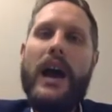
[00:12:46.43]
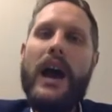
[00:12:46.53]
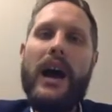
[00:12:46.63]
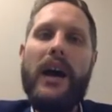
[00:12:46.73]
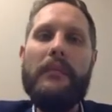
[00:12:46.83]

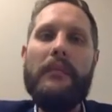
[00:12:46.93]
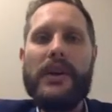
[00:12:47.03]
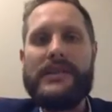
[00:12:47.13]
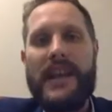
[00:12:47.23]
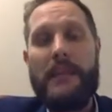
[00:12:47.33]
You're
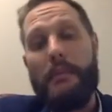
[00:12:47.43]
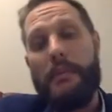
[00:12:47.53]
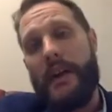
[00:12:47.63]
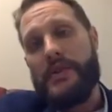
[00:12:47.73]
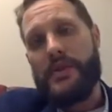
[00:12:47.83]
going to set up a
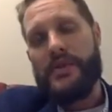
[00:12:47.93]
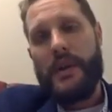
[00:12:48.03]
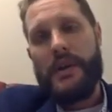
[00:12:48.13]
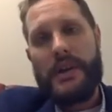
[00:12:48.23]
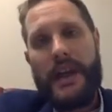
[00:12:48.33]
professional
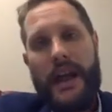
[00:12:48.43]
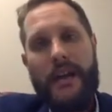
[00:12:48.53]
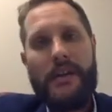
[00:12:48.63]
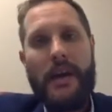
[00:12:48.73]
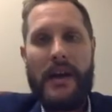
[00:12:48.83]
Twitter
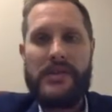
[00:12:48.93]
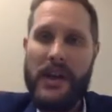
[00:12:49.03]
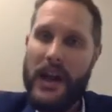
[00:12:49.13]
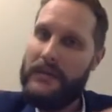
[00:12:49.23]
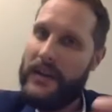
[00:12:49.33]
account. I'm actually
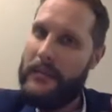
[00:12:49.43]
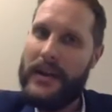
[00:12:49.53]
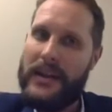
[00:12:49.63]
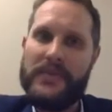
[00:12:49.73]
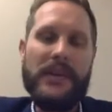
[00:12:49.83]
not even going to
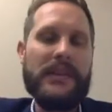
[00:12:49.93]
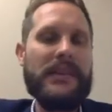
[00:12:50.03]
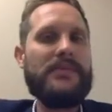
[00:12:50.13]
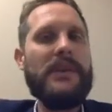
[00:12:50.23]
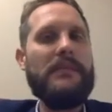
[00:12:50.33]
make you tweet
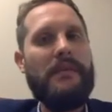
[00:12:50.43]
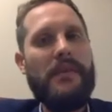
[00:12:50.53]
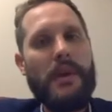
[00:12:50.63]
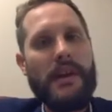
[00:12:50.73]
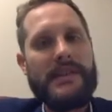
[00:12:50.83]
this week, but if
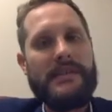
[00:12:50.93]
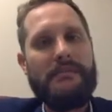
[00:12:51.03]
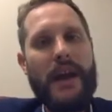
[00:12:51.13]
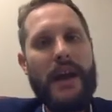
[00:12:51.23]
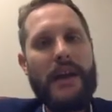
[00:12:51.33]
you want to get some
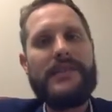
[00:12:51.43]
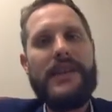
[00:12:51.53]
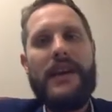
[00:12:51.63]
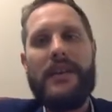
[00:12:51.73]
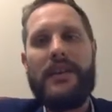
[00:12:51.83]
practice,
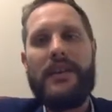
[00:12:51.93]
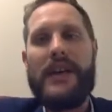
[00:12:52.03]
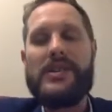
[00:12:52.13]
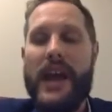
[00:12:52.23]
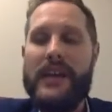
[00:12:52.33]
the
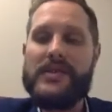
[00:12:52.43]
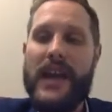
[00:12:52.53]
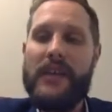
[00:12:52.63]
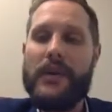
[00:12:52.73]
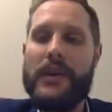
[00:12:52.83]
class
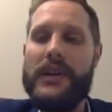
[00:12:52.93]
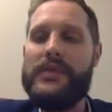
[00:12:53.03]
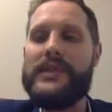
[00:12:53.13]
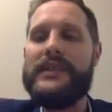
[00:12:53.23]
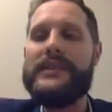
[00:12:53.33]
hashtag we're going to
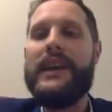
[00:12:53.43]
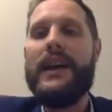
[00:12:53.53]
use is